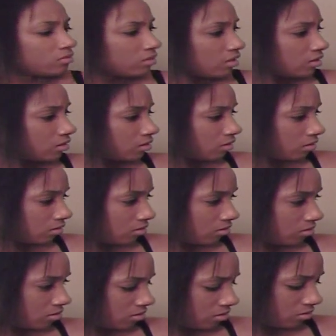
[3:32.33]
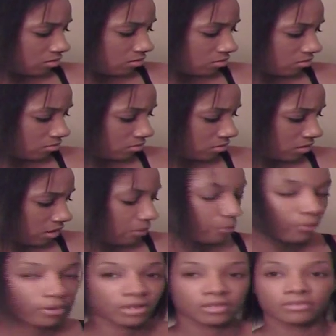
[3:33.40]
this is
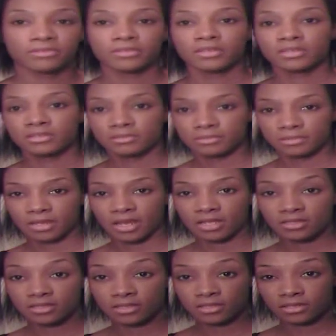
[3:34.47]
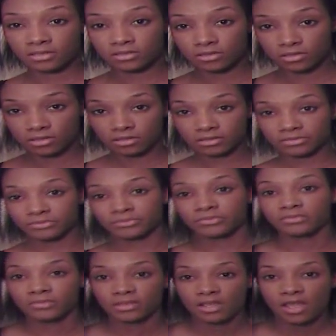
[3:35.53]
Deep Wave, 18-inch.
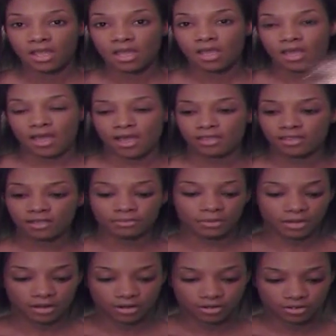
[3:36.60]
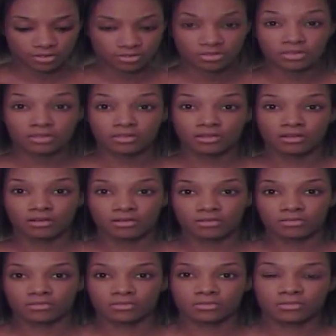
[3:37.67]
I like my hair usually
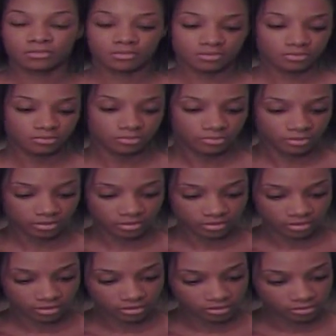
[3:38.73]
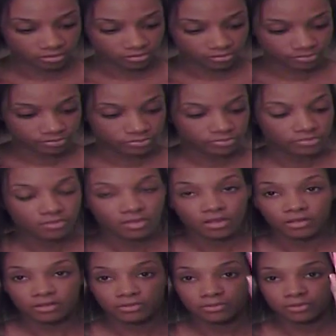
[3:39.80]
long, but
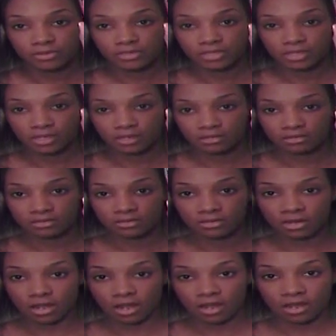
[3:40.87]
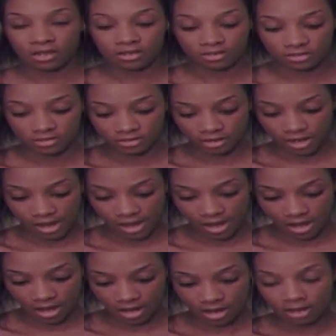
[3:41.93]
a 14-inch and
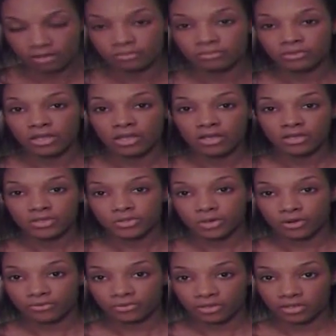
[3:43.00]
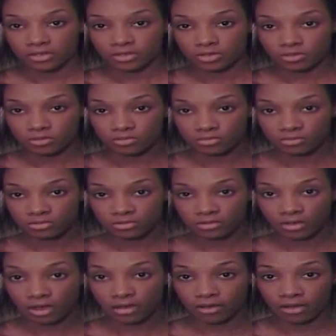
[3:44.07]
a 12-inch.
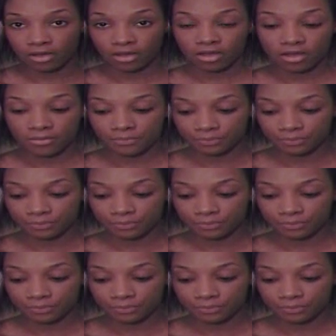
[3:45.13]
Okay.